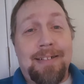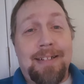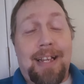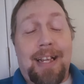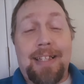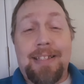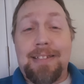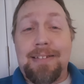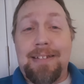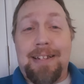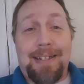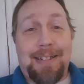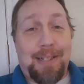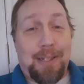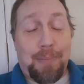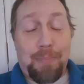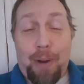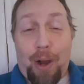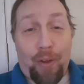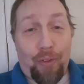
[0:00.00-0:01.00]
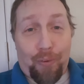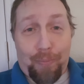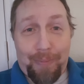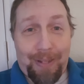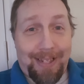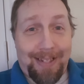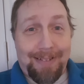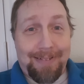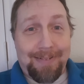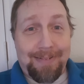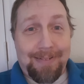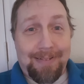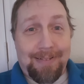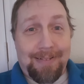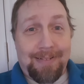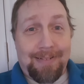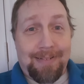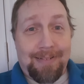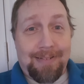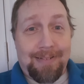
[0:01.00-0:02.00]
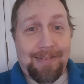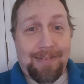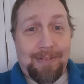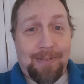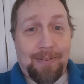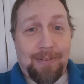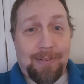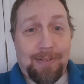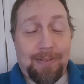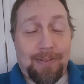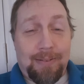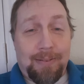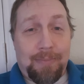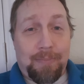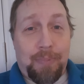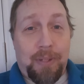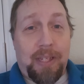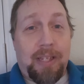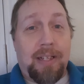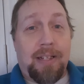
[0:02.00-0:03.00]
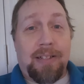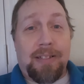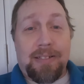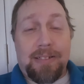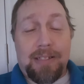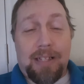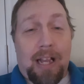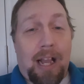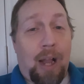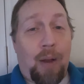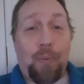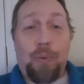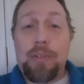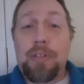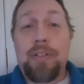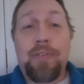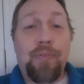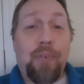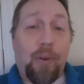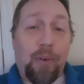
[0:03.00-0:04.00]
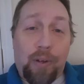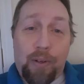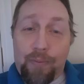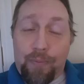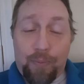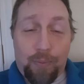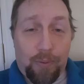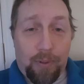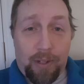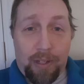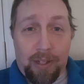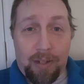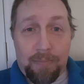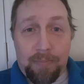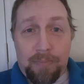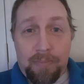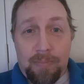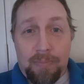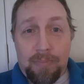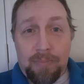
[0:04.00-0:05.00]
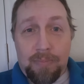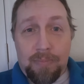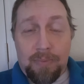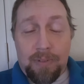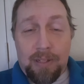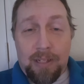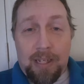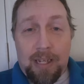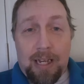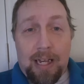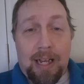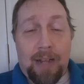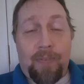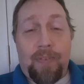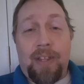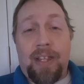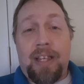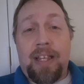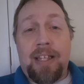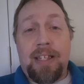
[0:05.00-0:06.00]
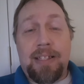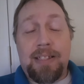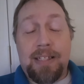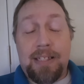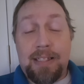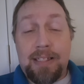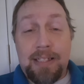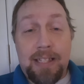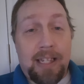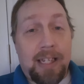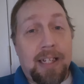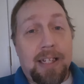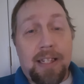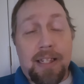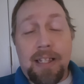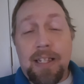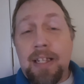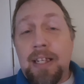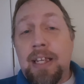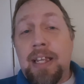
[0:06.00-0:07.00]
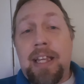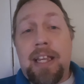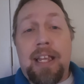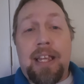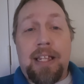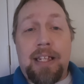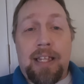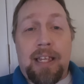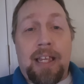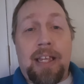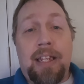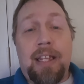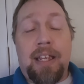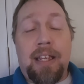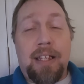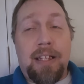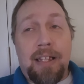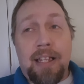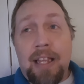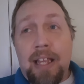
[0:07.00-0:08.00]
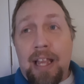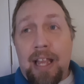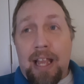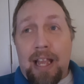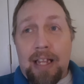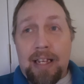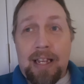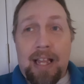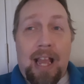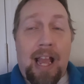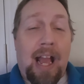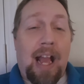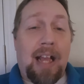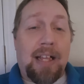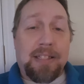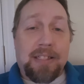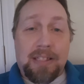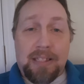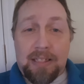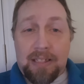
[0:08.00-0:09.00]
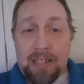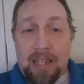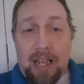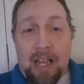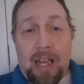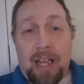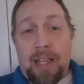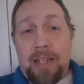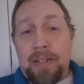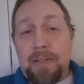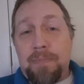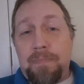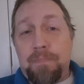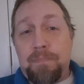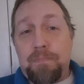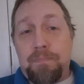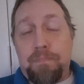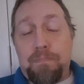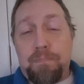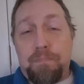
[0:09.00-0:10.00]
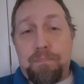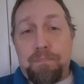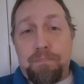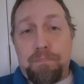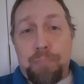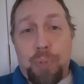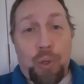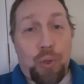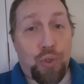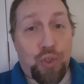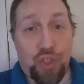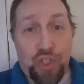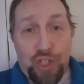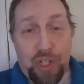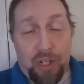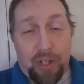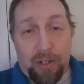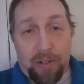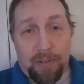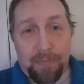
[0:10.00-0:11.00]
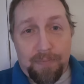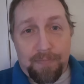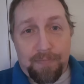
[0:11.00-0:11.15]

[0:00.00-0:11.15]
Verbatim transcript: It's not going to bother me because I wouldn't have voted for him. I think he's a dick, an idiot, an asinine bullshitter.